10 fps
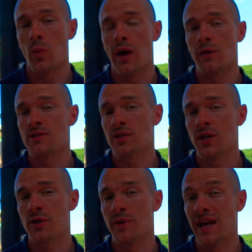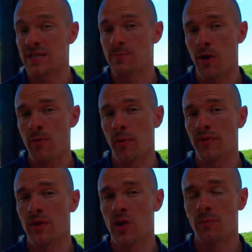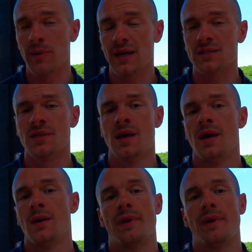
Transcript: where I was going to do an experiment with the Compex.